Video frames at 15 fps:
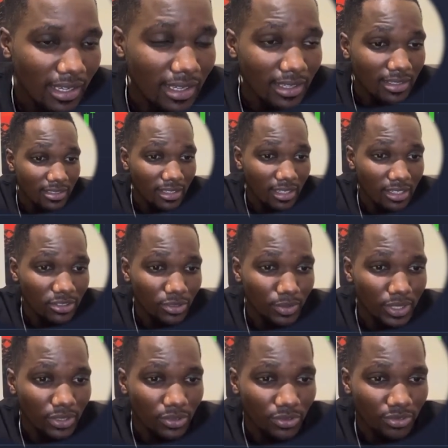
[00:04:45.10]
it's a little
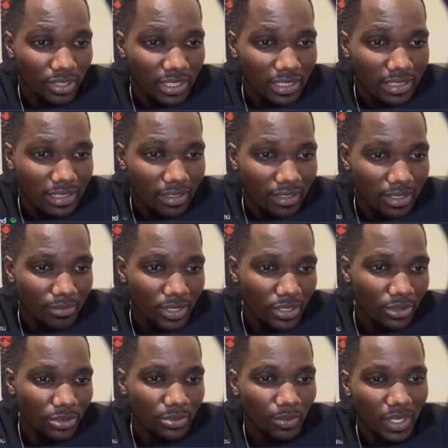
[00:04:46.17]
bit contradictory
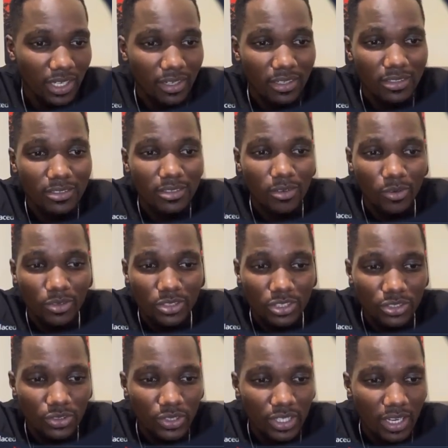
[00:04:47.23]
because market is
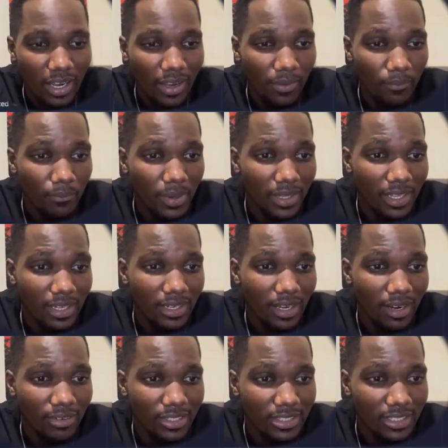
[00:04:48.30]
continuing up, but then
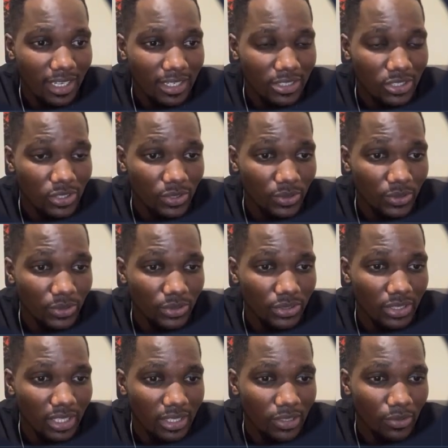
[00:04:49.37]
RSI shows
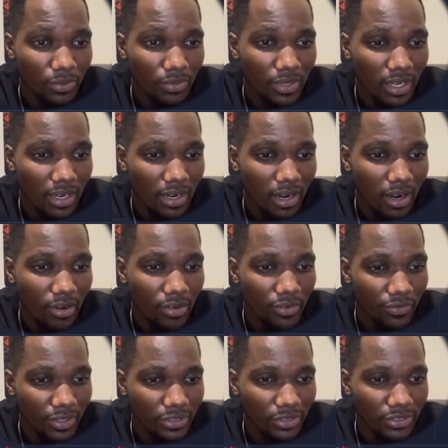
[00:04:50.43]
that there will be a
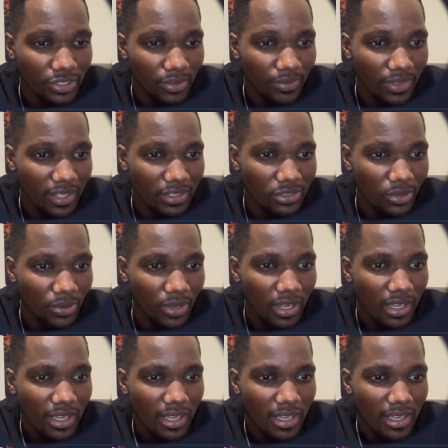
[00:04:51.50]
reverse or something. So
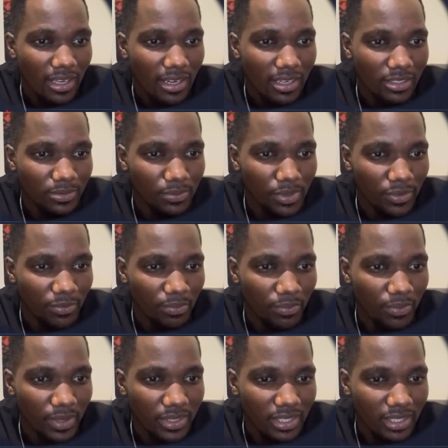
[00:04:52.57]
let's be
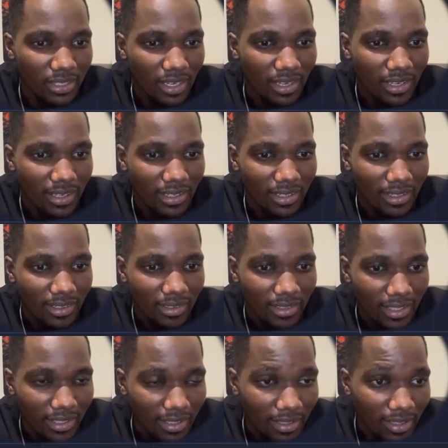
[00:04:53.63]
patient.
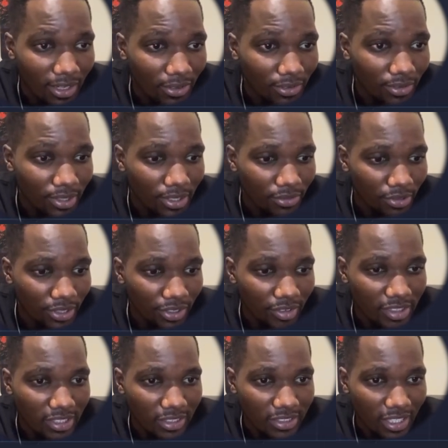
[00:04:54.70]
Okay, now trading
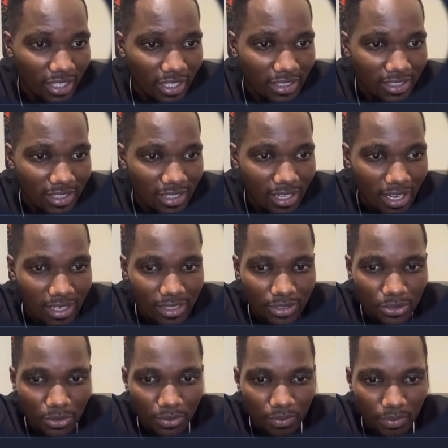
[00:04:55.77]
results are getting a
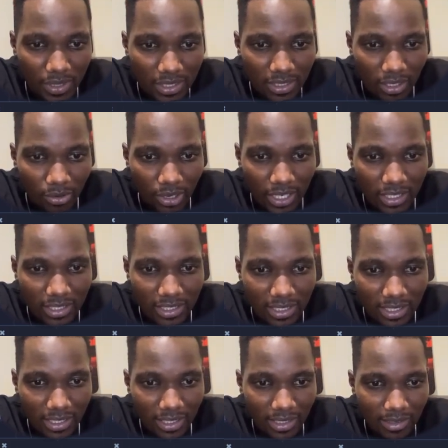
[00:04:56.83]
little better right
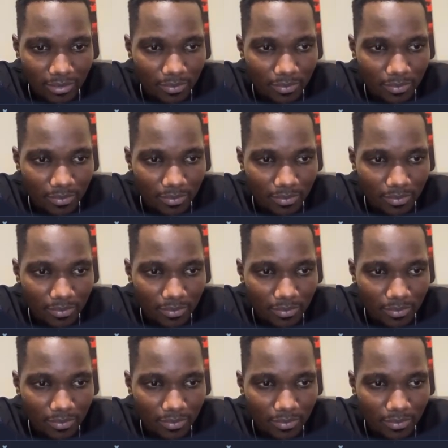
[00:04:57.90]
here.